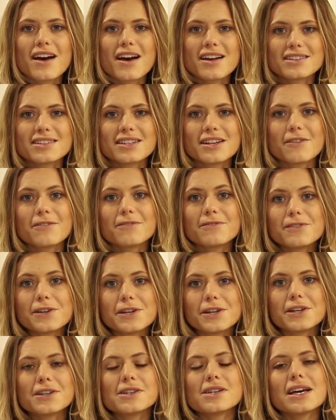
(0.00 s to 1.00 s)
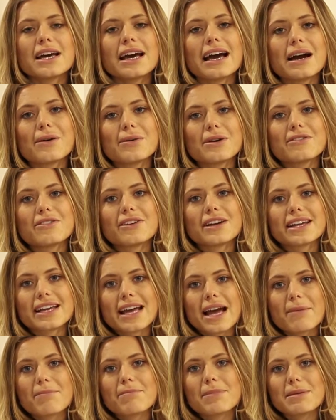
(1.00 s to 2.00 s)
under the foot, however it
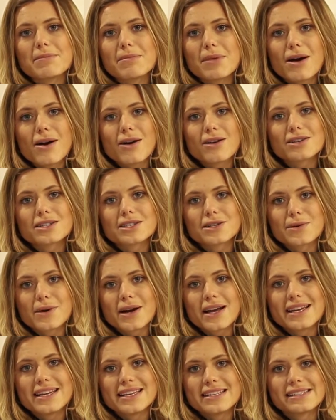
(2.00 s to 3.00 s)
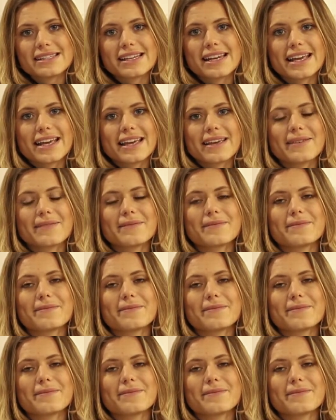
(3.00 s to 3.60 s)
can be marked quite easily.